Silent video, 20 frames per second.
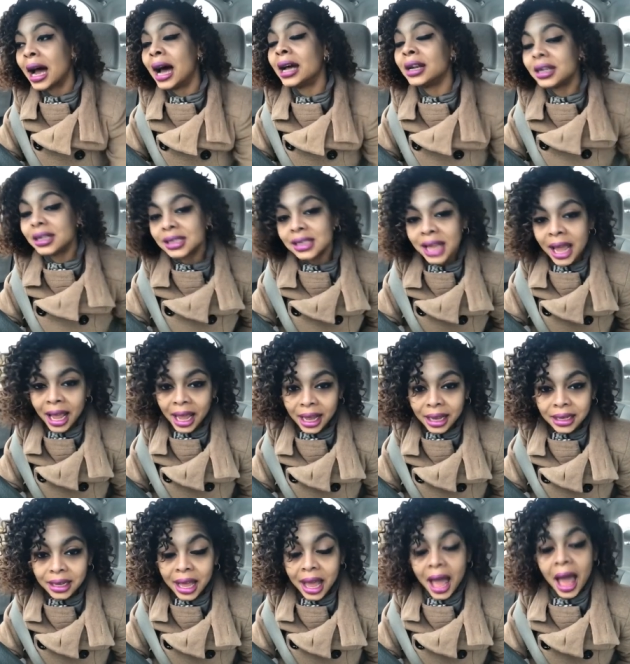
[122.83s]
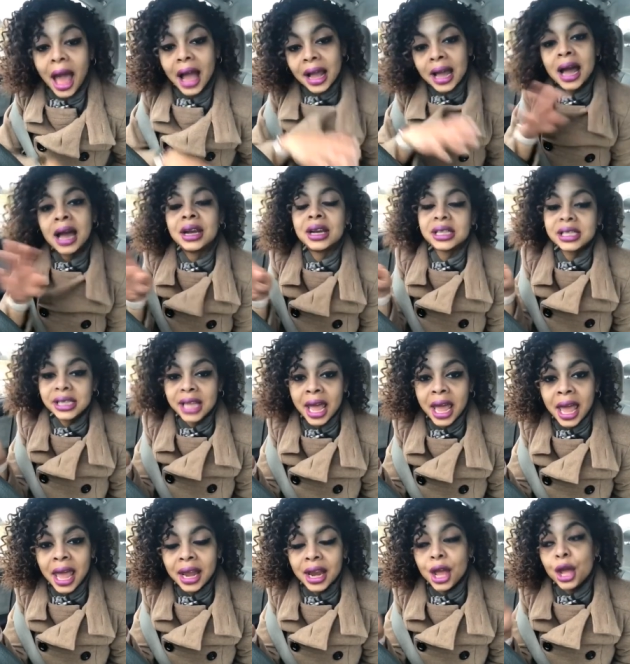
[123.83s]
understand. I can
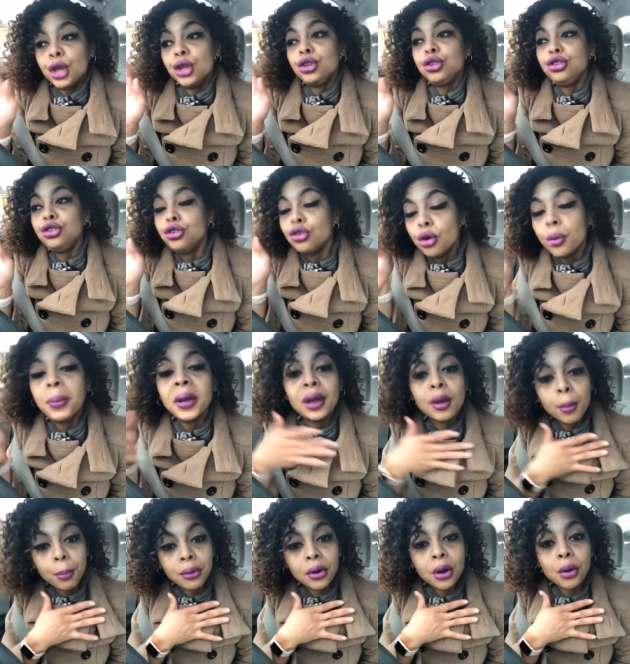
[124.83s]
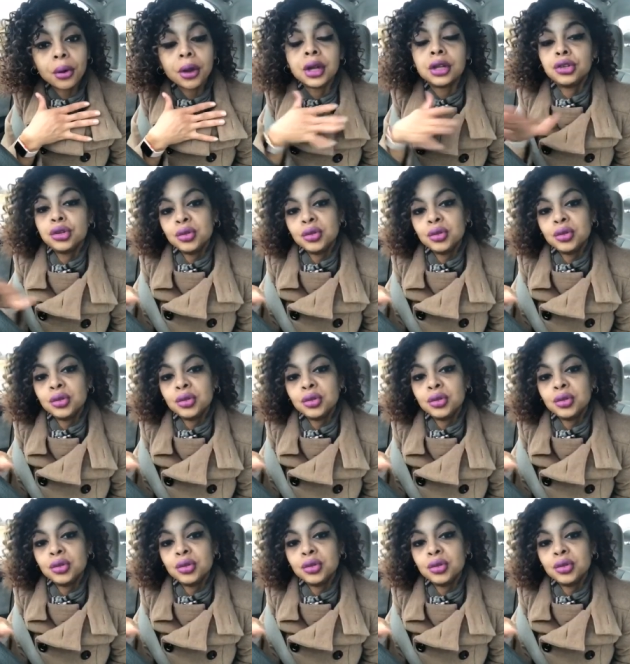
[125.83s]
understand you being broke and